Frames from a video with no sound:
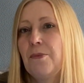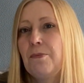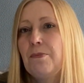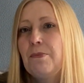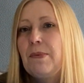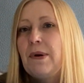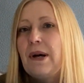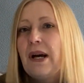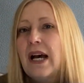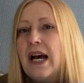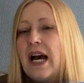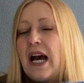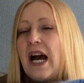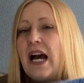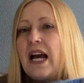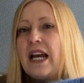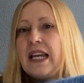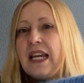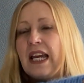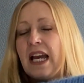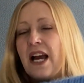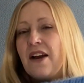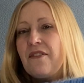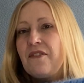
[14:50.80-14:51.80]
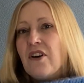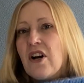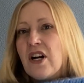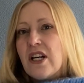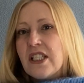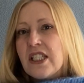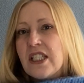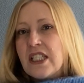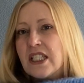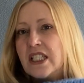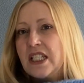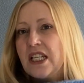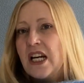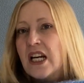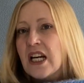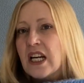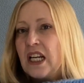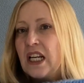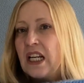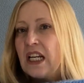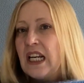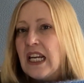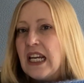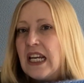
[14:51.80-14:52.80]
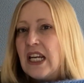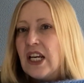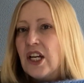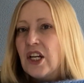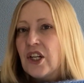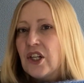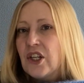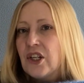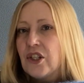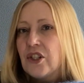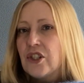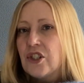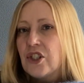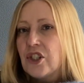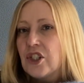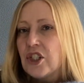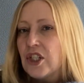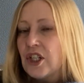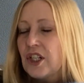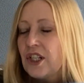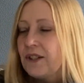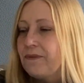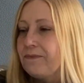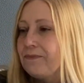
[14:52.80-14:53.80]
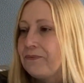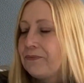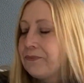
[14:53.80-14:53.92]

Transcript: But yeah, I've got a snuggly cushion.